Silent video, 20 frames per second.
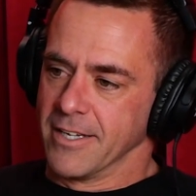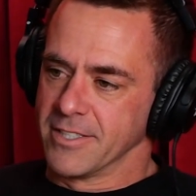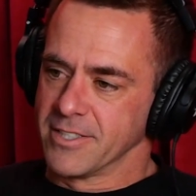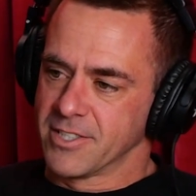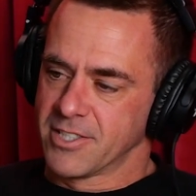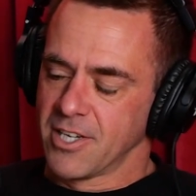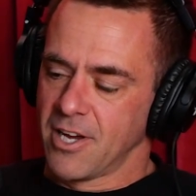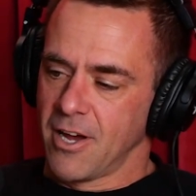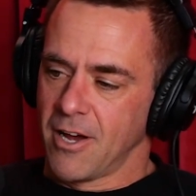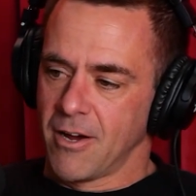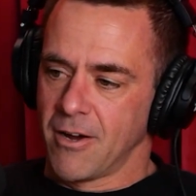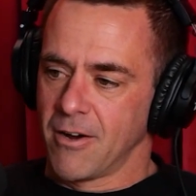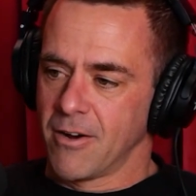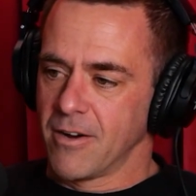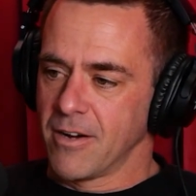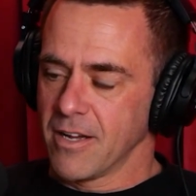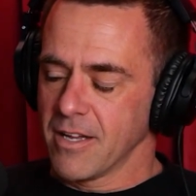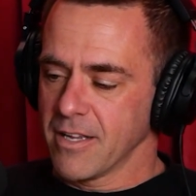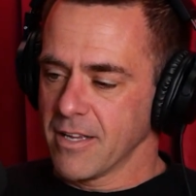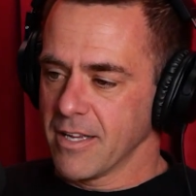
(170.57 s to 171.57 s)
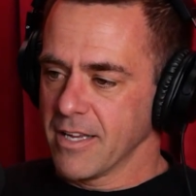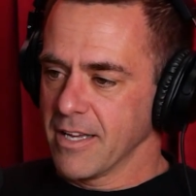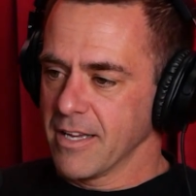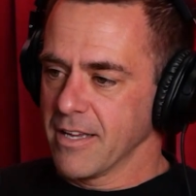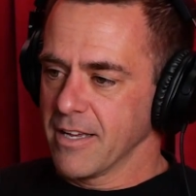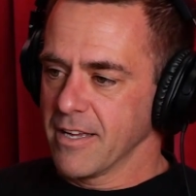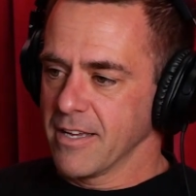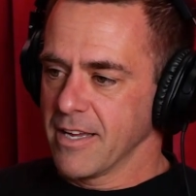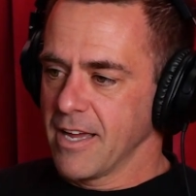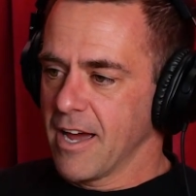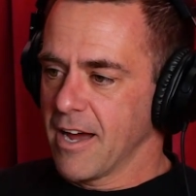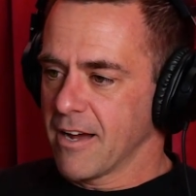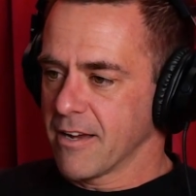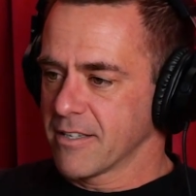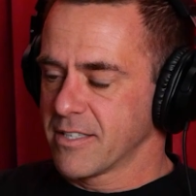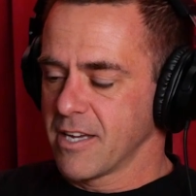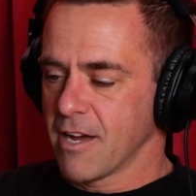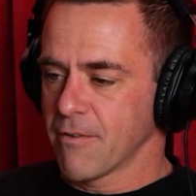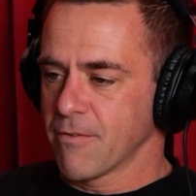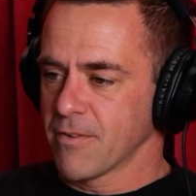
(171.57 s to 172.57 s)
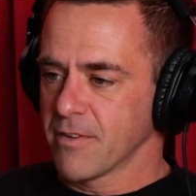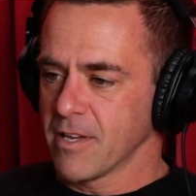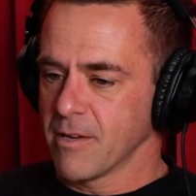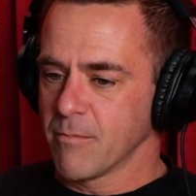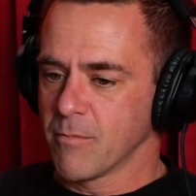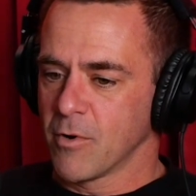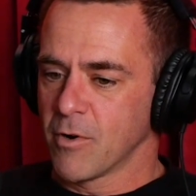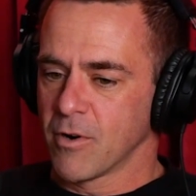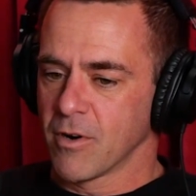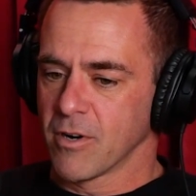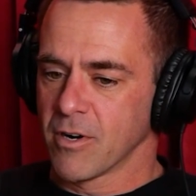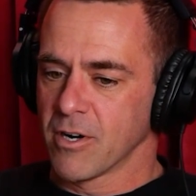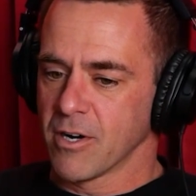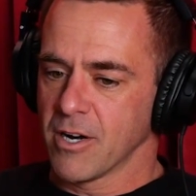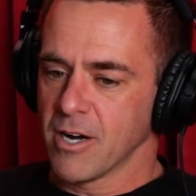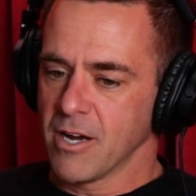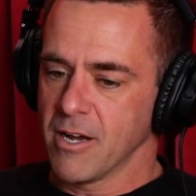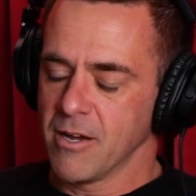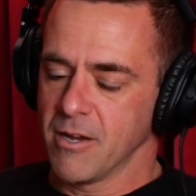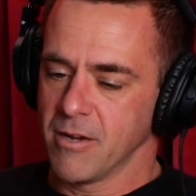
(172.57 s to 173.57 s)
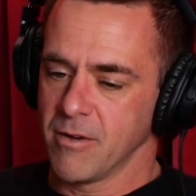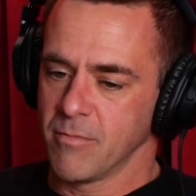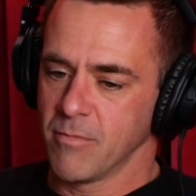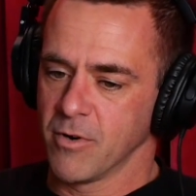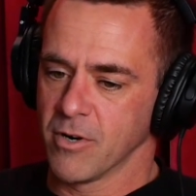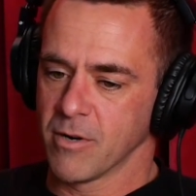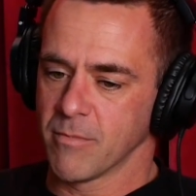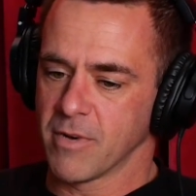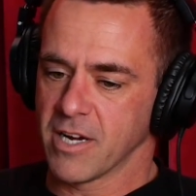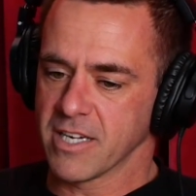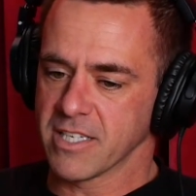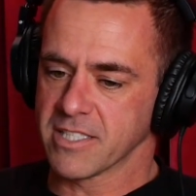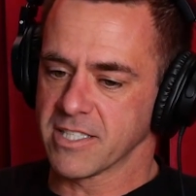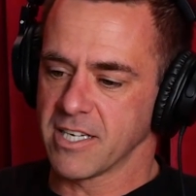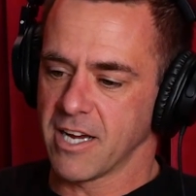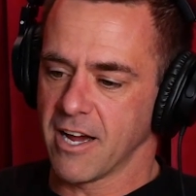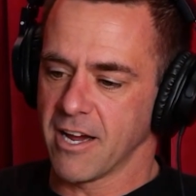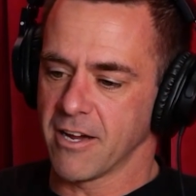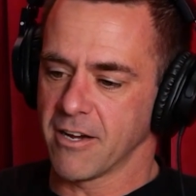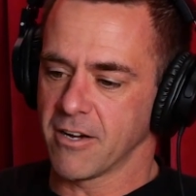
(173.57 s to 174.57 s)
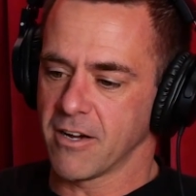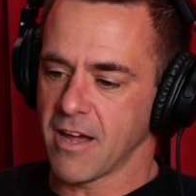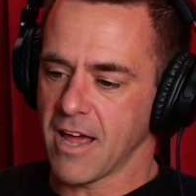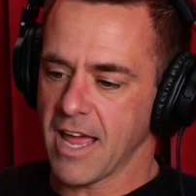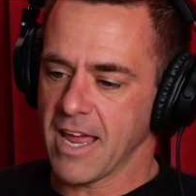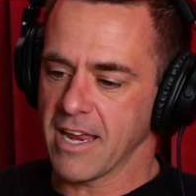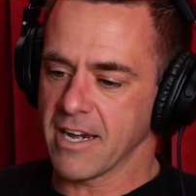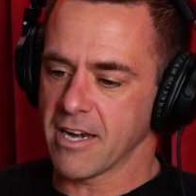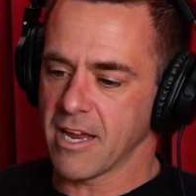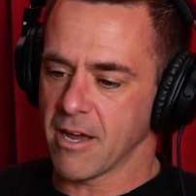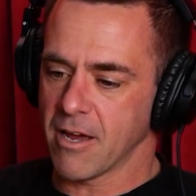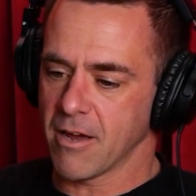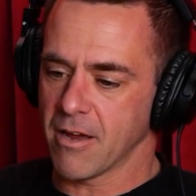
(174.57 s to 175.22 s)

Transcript: so, yeah, definitely more my style. And